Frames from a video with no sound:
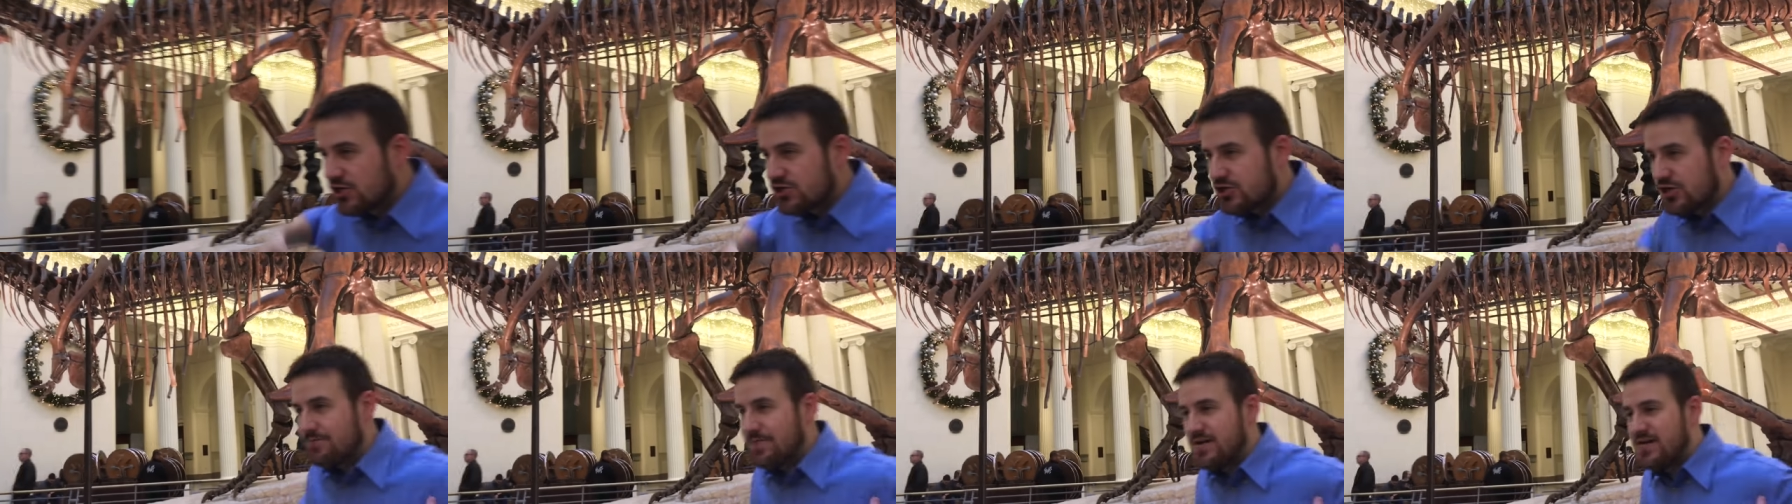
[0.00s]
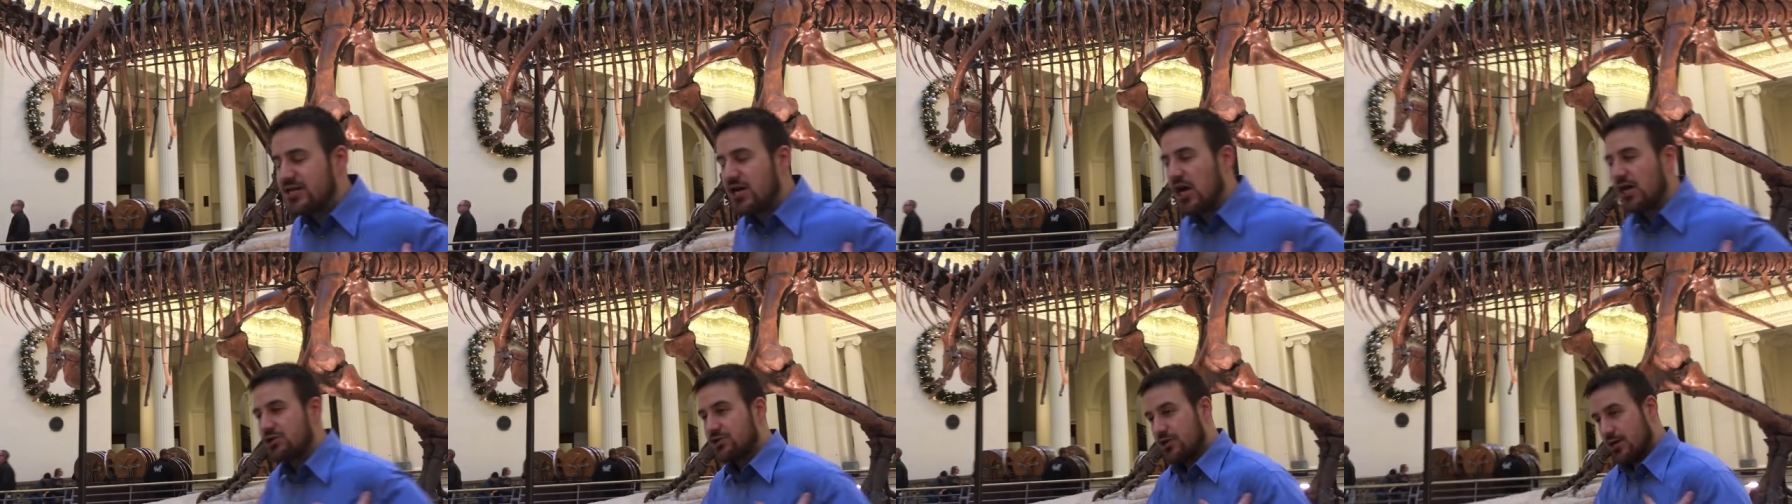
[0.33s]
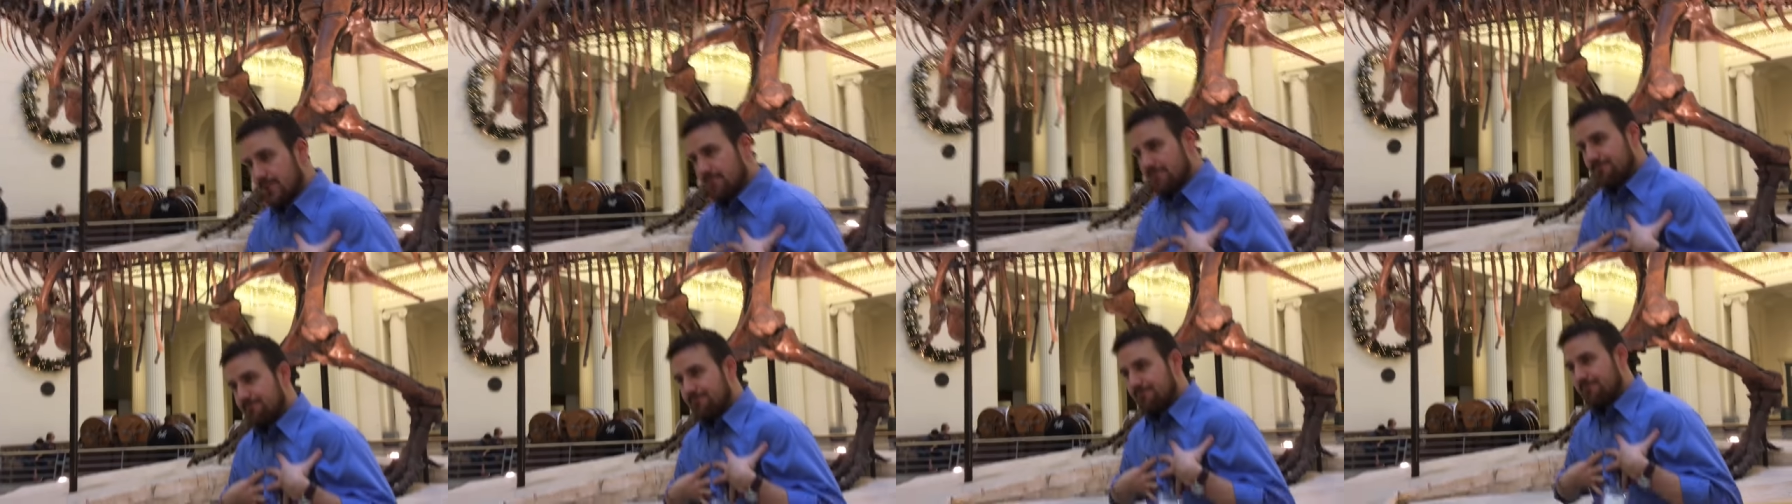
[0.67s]
should be
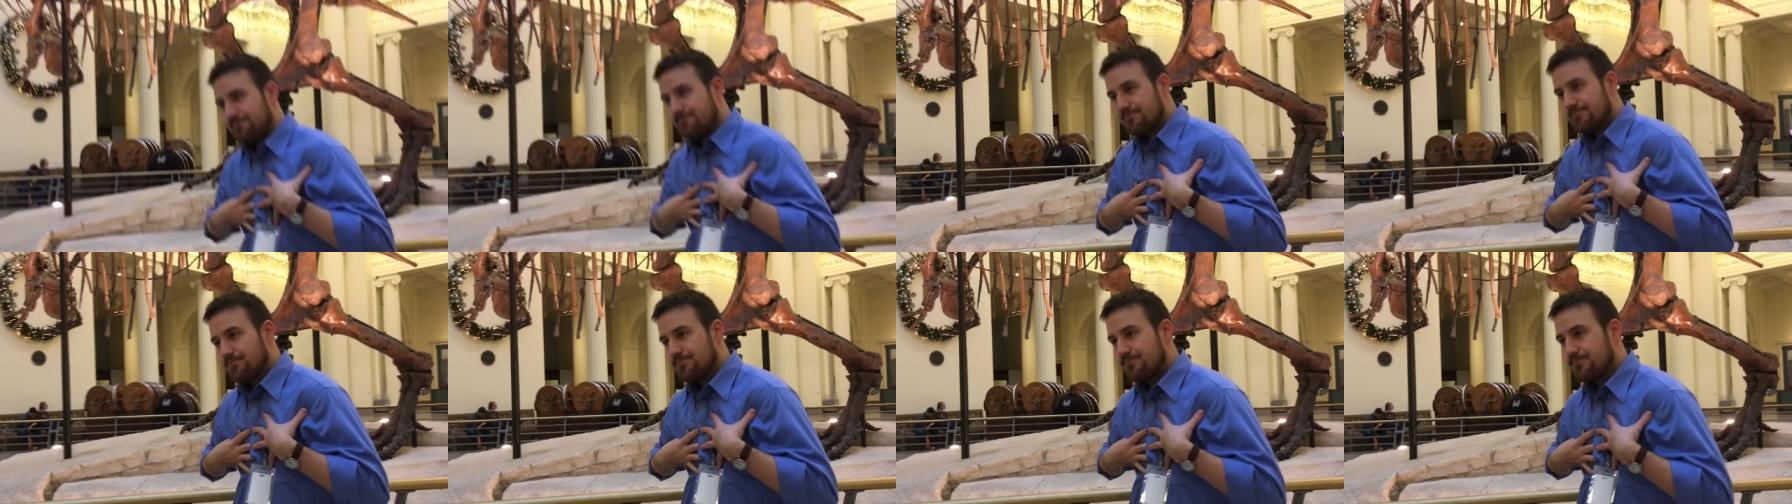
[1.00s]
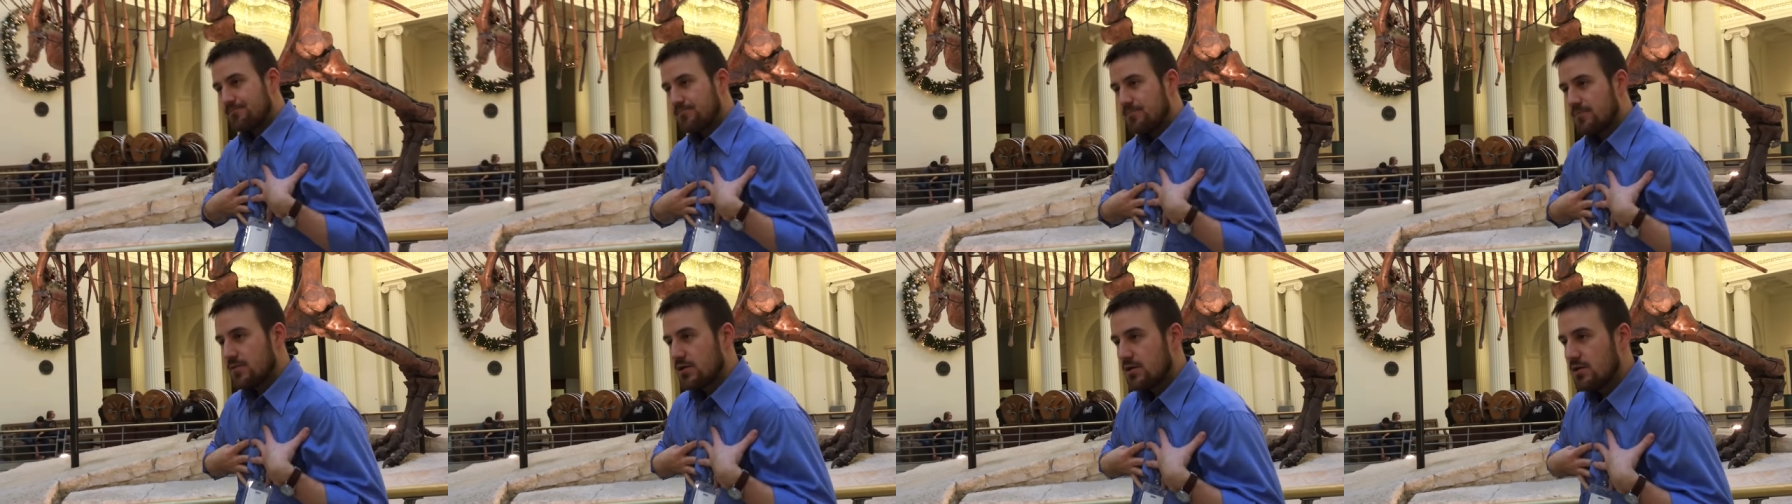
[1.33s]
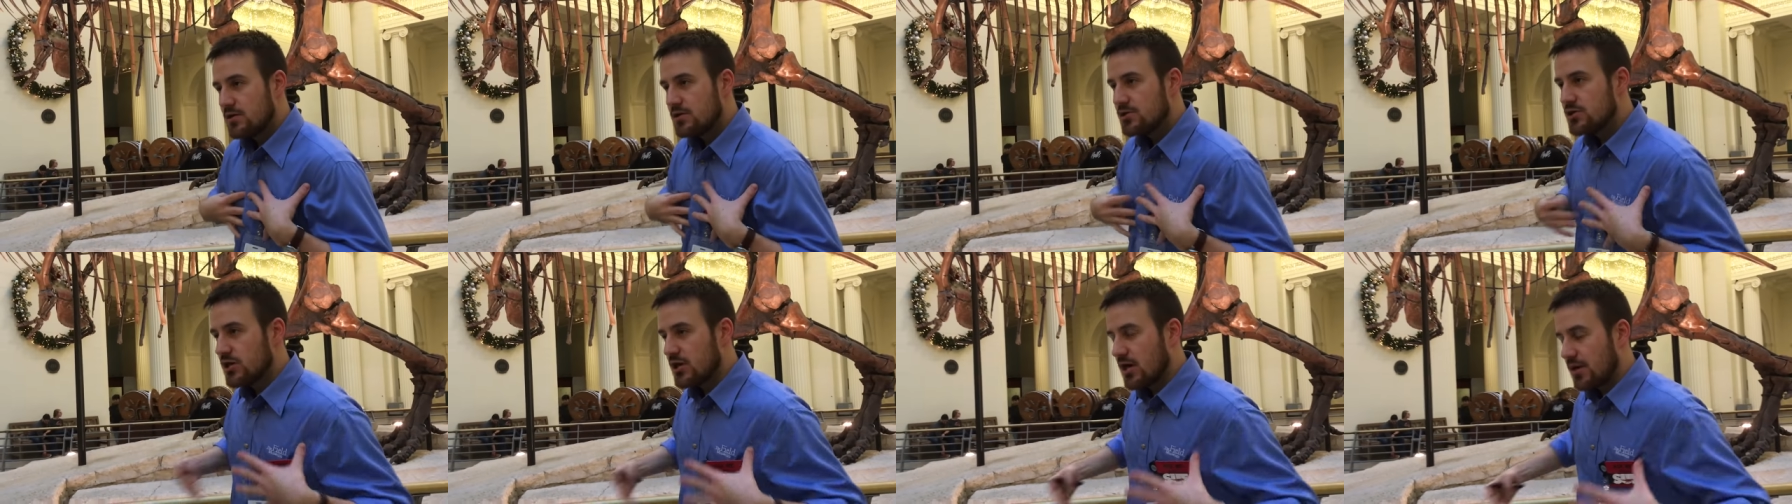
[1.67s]
touching.
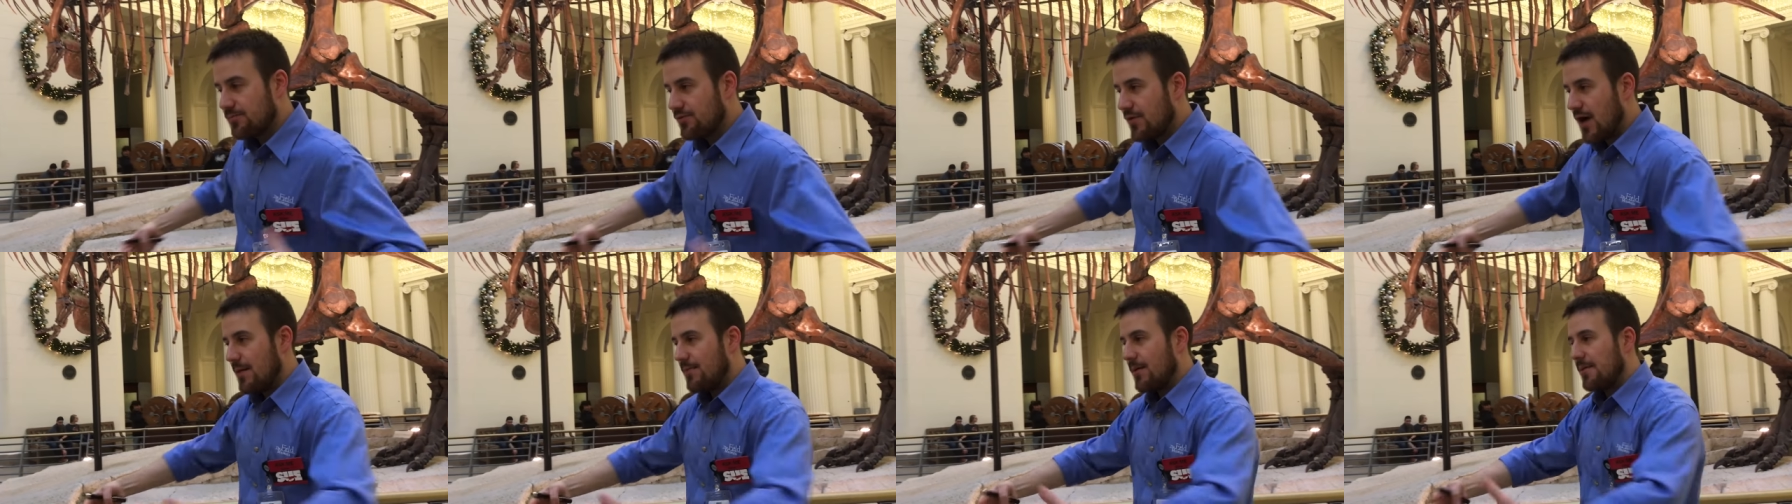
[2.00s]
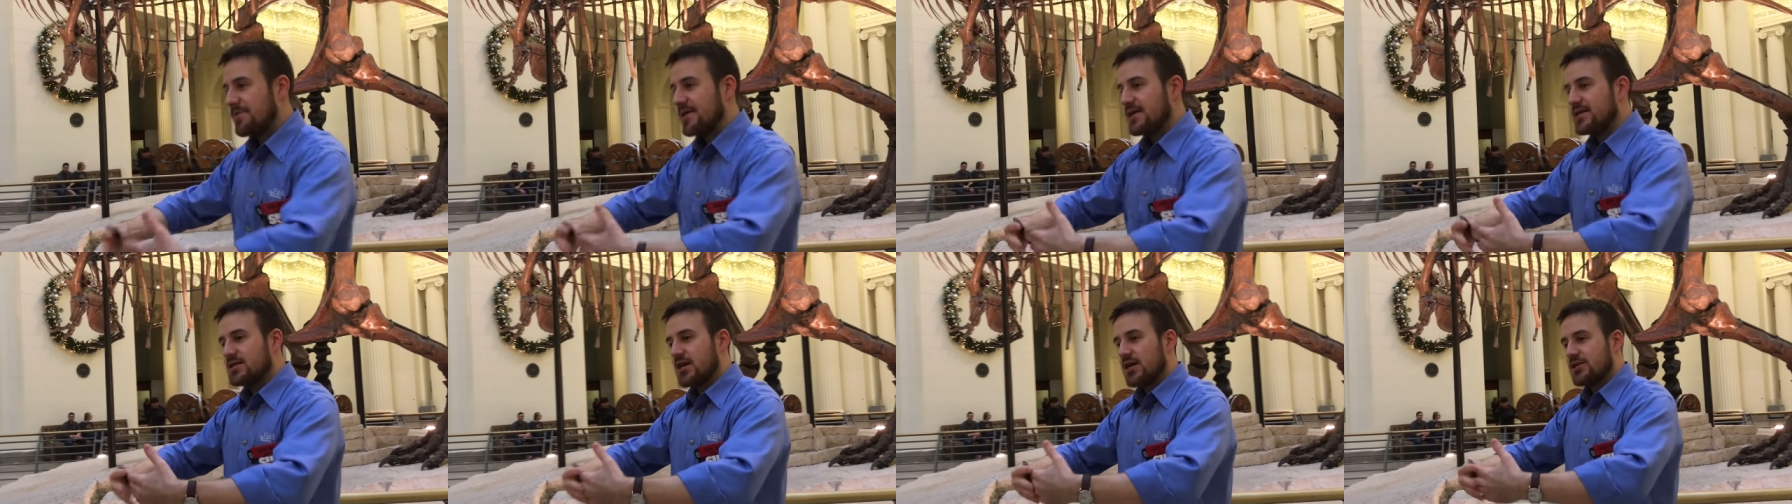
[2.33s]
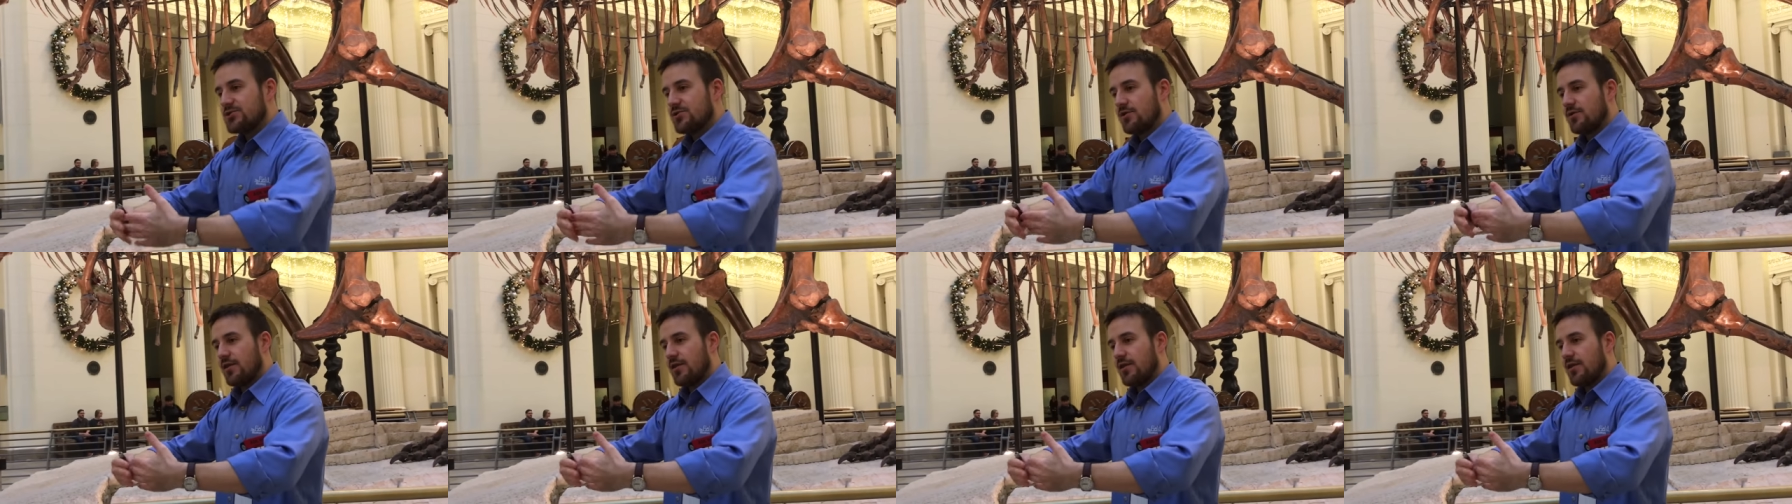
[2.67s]
She could probably touch